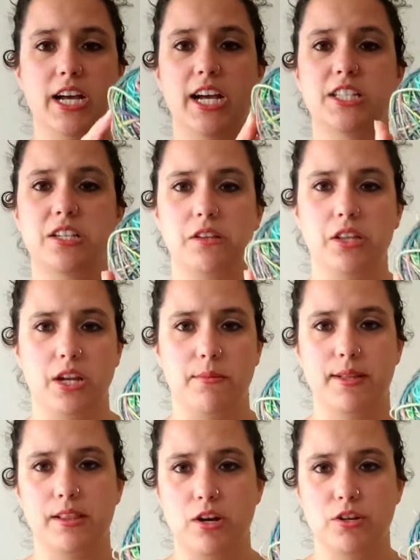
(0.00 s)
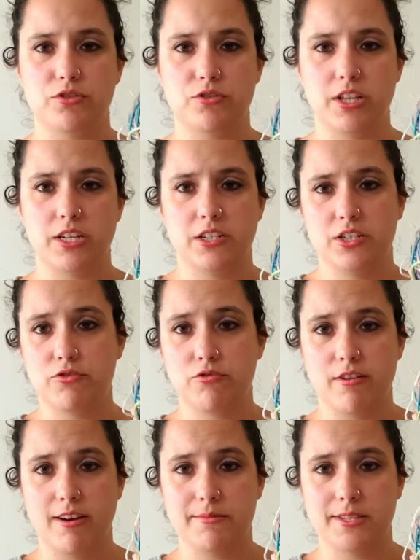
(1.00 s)
It's a little bit larger than a
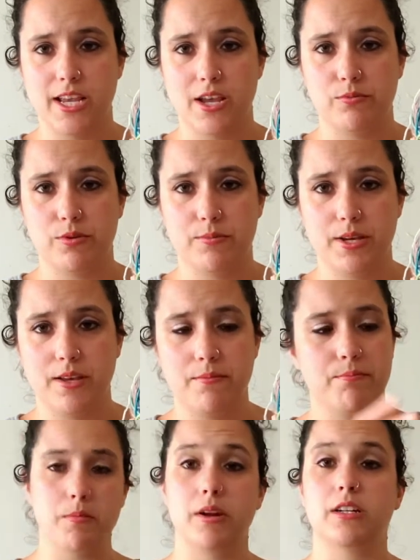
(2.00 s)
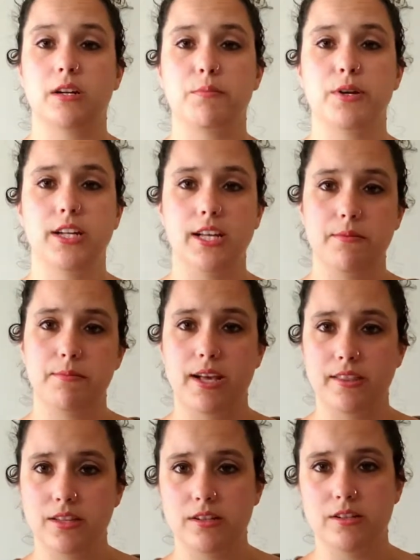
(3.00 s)
100-gram skein would be, but I'm going to put it in my
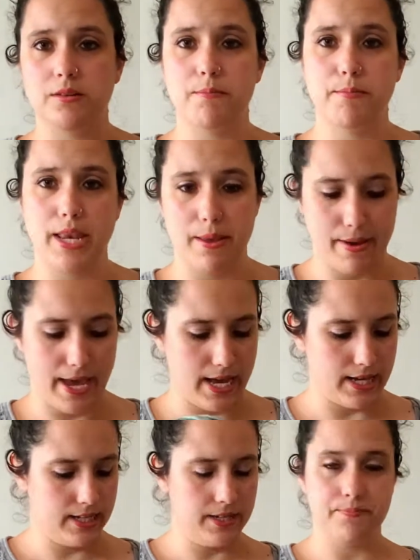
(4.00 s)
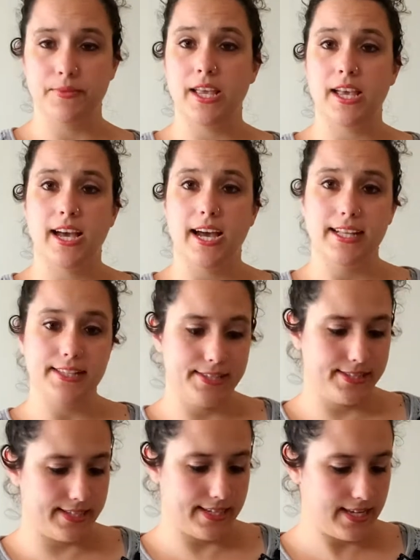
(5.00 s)
little mini bag and
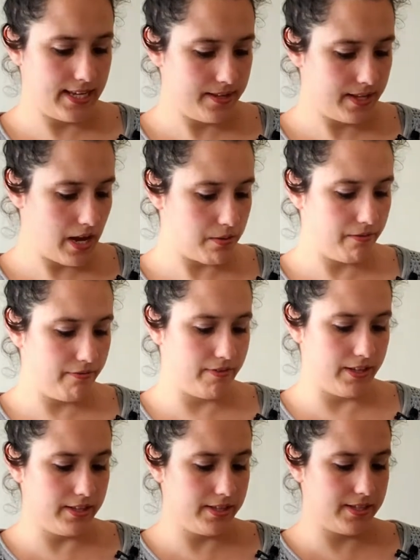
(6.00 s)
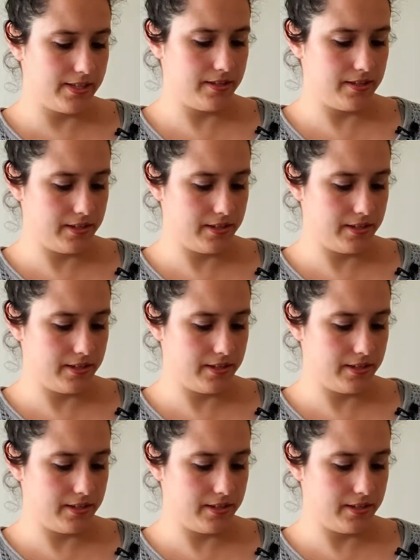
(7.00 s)
see how it fits.